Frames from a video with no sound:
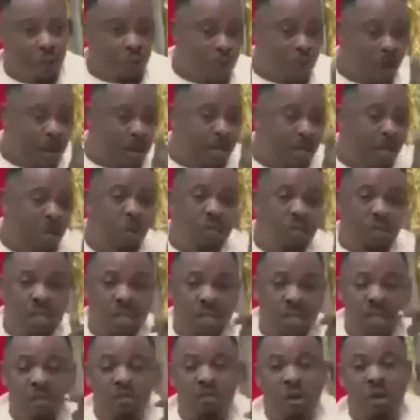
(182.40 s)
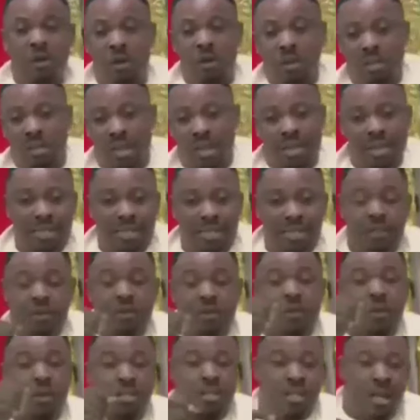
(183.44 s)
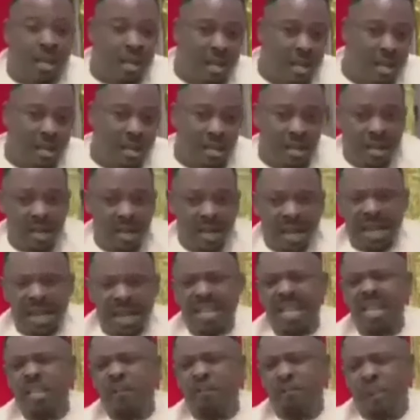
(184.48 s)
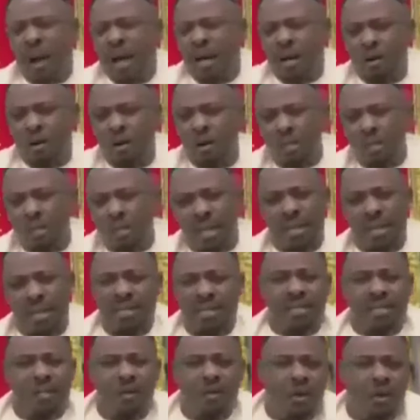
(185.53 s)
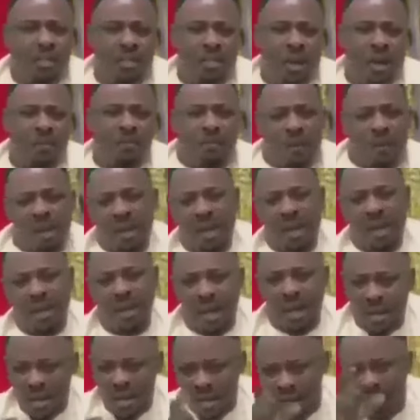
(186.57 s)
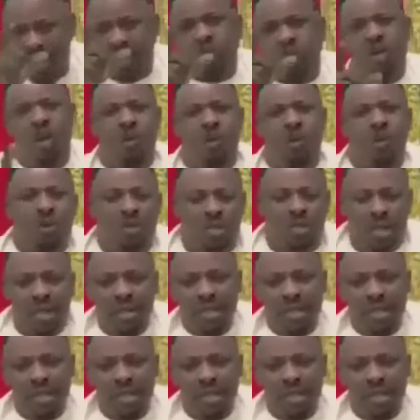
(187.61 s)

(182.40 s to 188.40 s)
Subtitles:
your sparkling water, natural water, nestle water. And yet, sparkle water, nestle water, affect. And natural